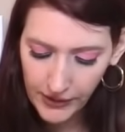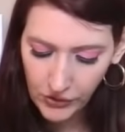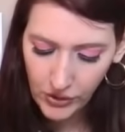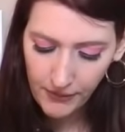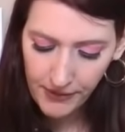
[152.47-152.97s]
than
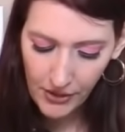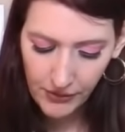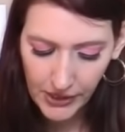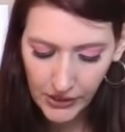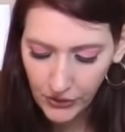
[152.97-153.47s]
you come
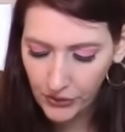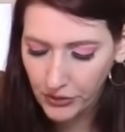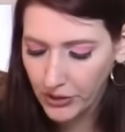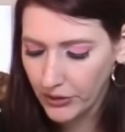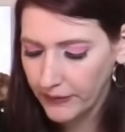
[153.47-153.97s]
down here
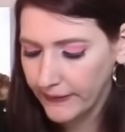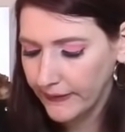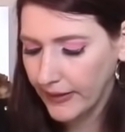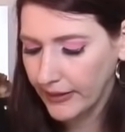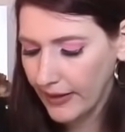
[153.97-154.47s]
you know this
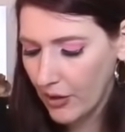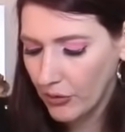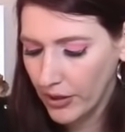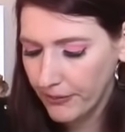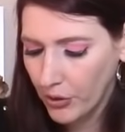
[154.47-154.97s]
is like the
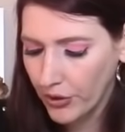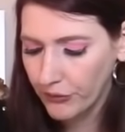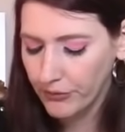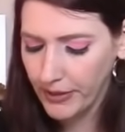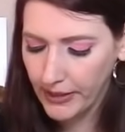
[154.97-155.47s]
outcome card
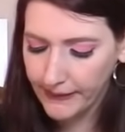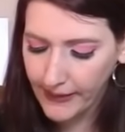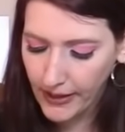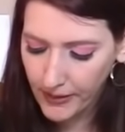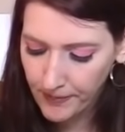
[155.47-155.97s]
for me it's
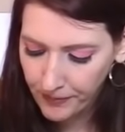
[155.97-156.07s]
like